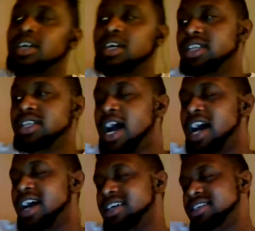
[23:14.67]

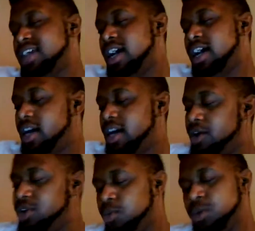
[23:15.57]
don't
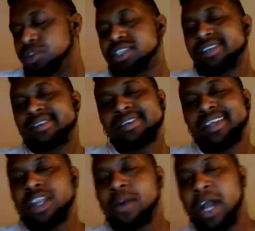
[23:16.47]
know. We'll see. And
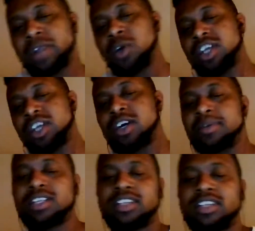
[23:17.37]
nobody want to come to
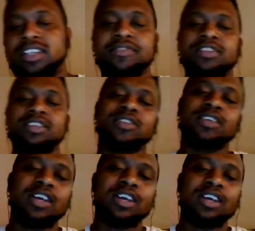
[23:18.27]
Cleveland.
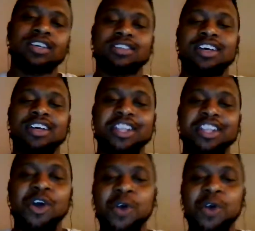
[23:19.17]
And
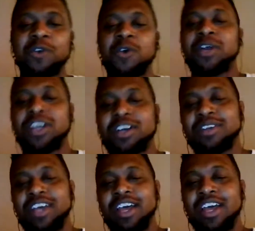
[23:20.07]
nobody want to
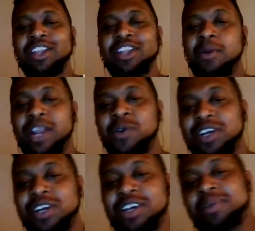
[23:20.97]

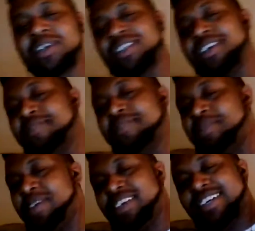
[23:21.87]
come to Cleveland,
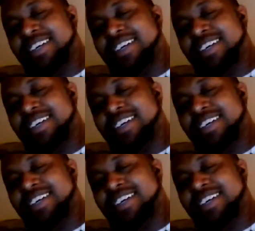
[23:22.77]
man.